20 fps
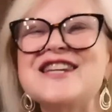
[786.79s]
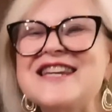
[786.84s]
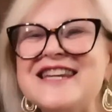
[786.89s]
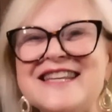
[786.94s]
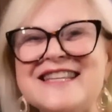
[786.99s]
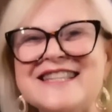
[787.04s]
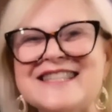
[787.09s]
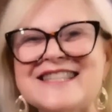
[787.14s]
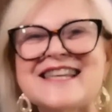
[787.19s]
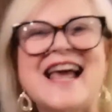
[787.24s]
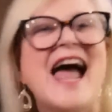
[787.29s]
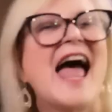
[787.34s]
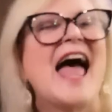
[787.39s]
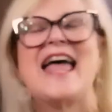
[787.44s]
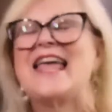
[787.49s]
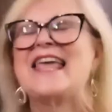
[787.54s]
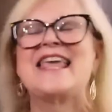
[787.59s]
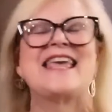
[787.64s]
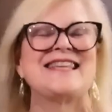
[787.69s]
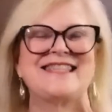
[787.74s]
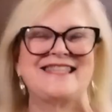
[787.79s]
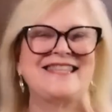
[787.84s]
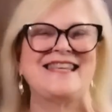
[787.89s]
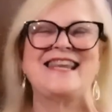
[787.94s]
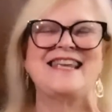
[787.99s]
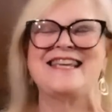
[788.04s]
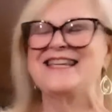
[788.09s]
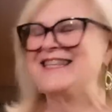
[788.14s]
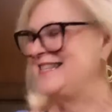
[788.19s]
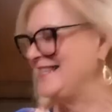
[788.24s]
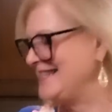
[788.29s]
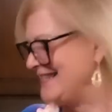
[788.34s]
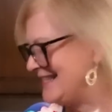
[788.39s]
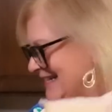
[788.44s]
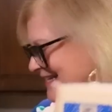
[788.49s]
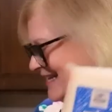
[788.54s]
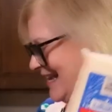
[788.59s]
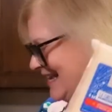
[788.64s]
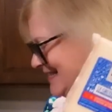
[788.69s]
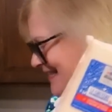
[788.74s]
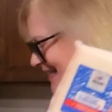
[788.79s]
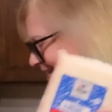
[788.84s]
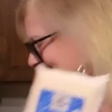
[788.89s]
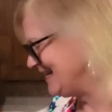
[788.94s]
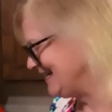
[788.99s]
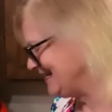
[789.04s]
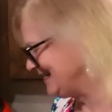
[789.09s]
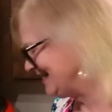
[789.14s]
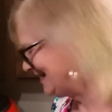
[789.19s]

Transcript: cheese. Yes, it is. Yes, it